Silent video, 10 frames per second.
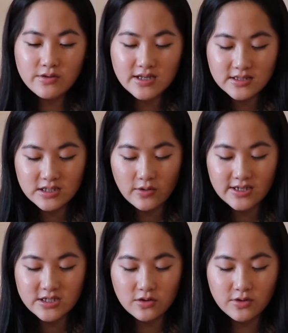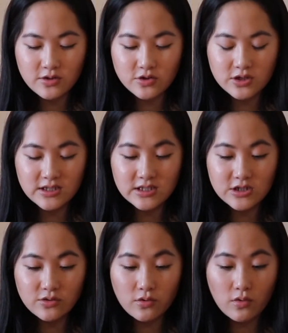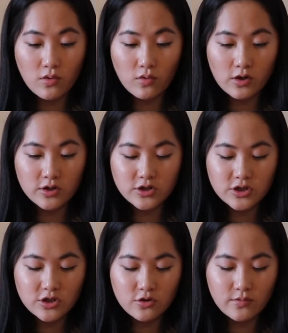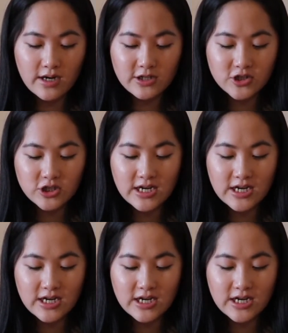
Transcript: and so I don't usually do orange too much